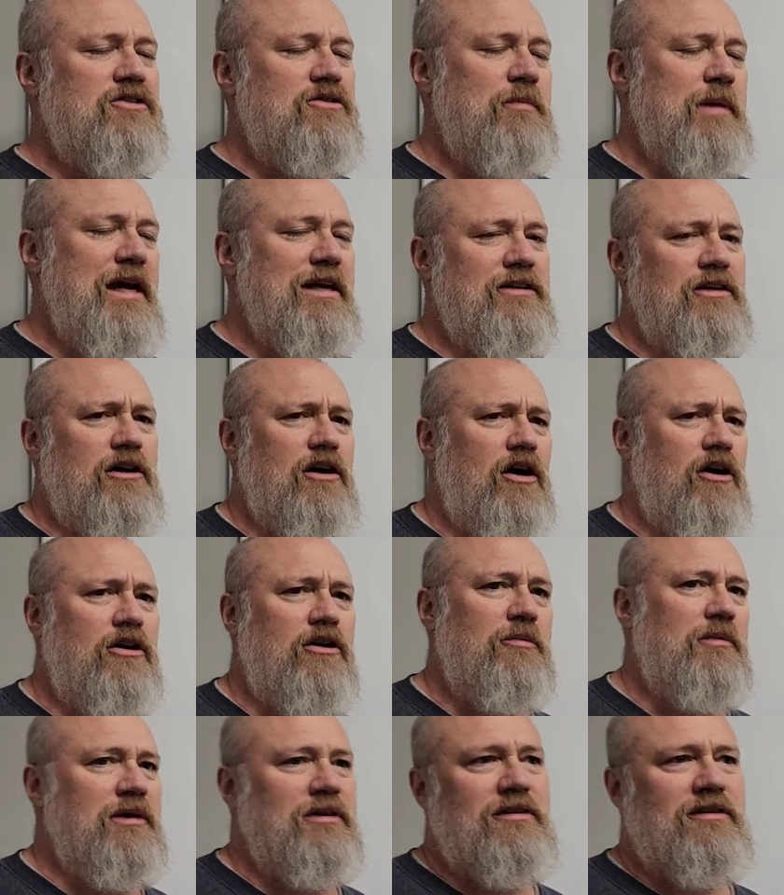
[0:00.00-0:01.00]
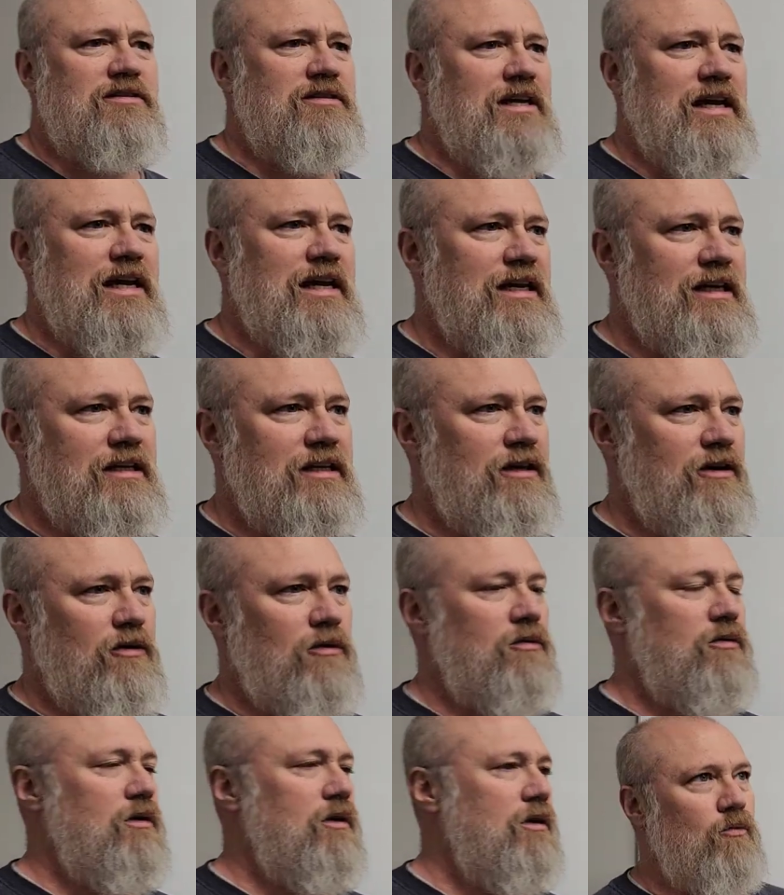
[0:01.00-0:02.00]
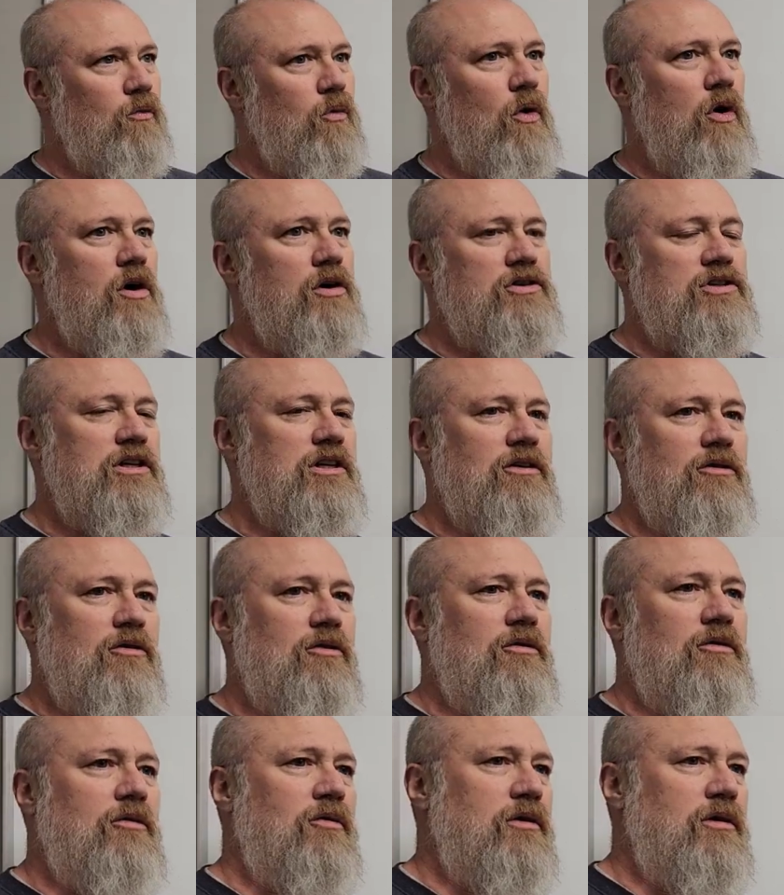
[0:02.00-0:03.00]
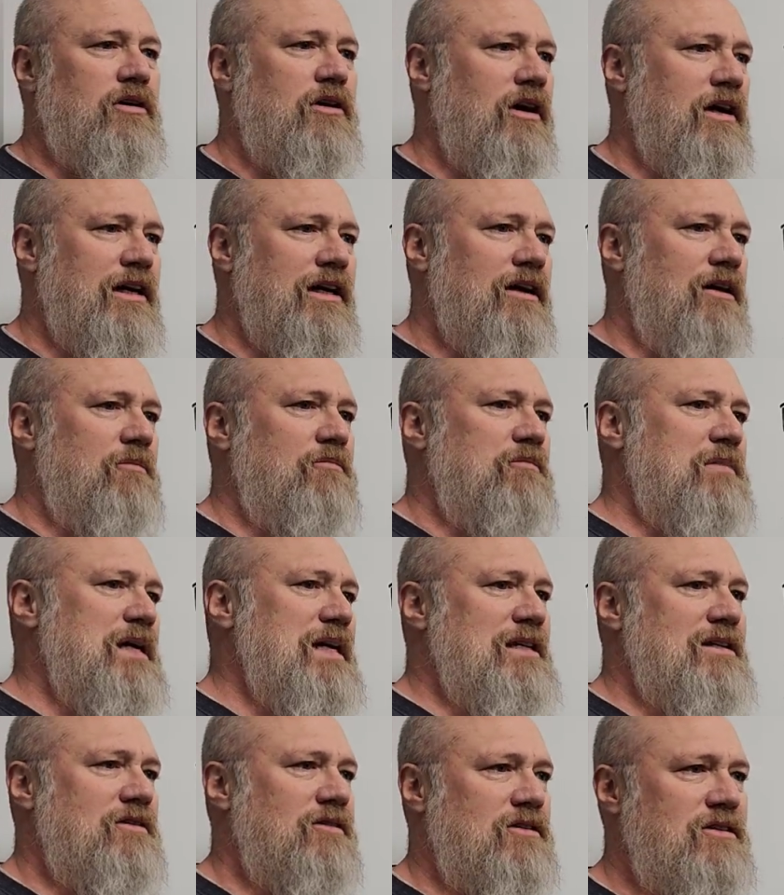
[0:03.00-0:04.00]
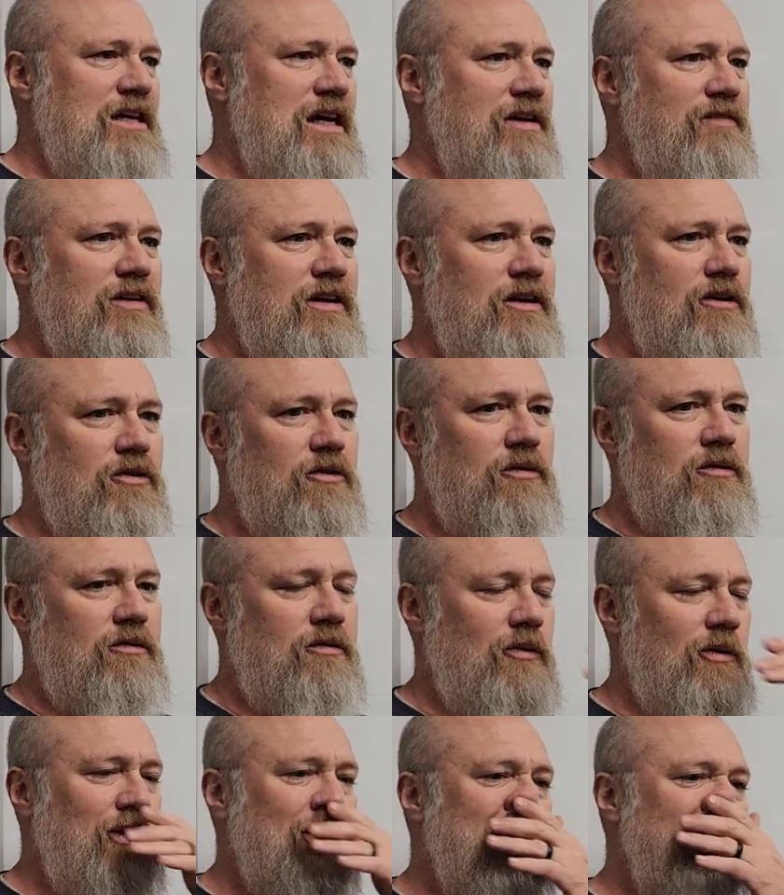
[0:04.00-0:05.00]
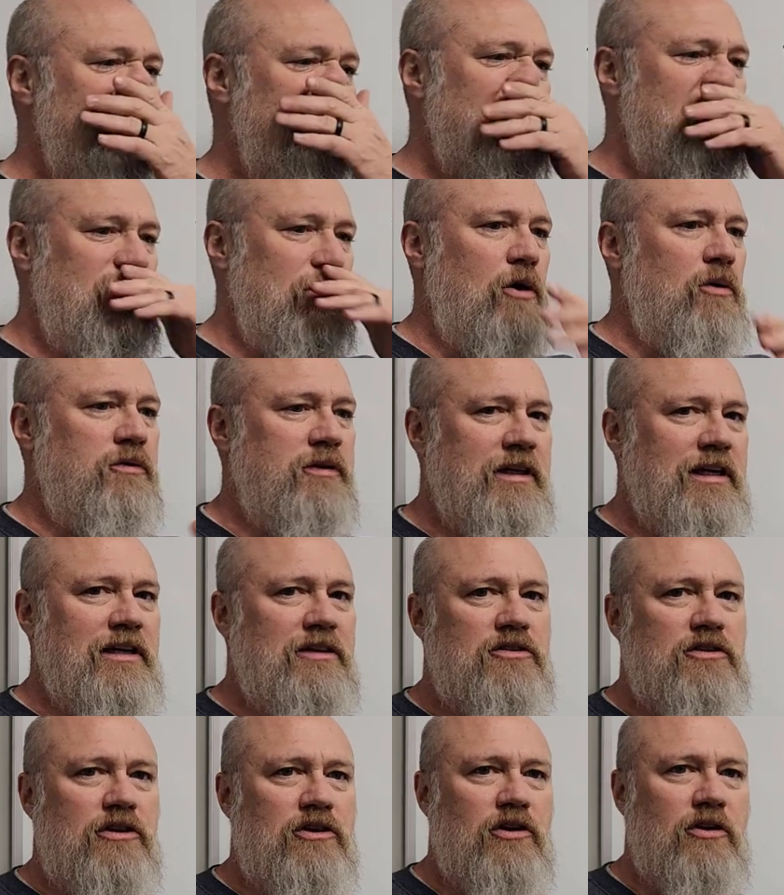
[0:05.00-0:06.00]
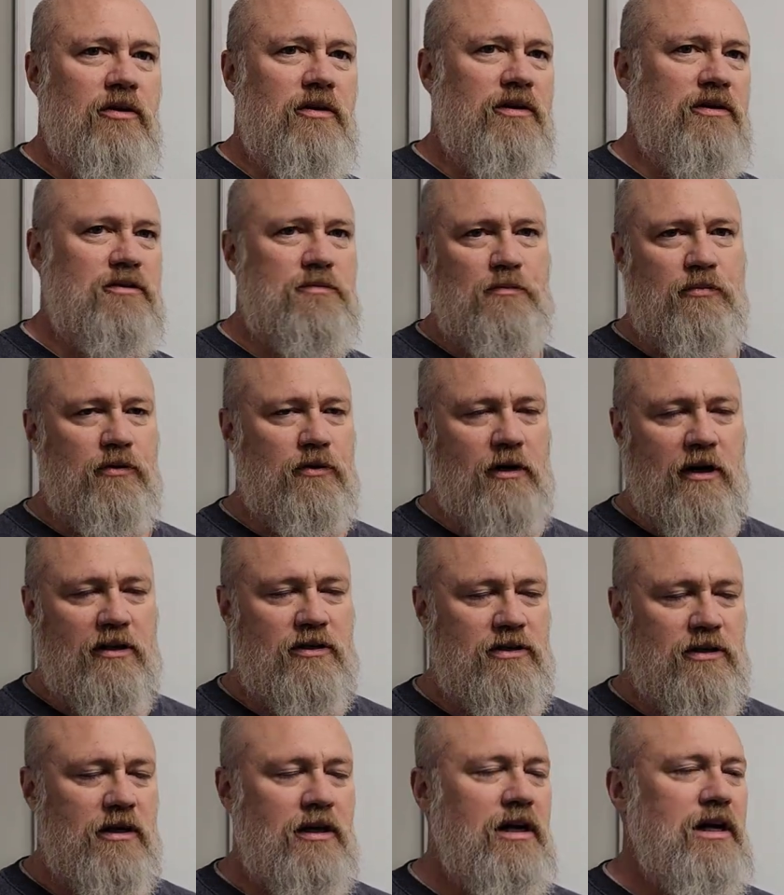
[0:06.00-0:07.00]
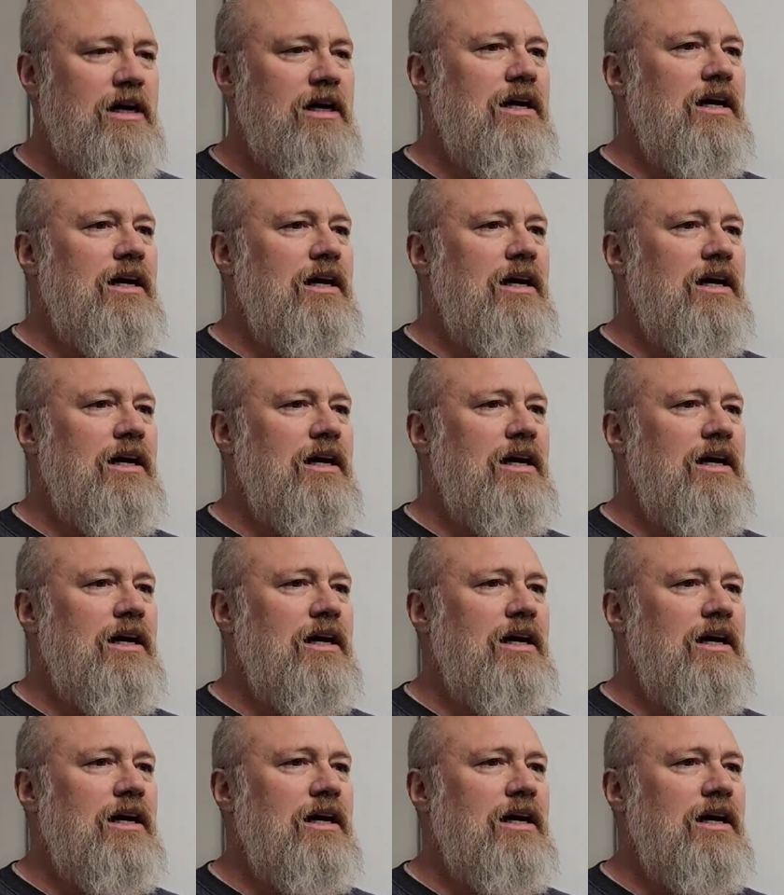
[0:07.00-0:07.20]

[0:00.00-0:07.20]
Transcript: into semantic argument, the saying, you know, washing or, or cutting up meat and saving it or, or salting it to cure it is production.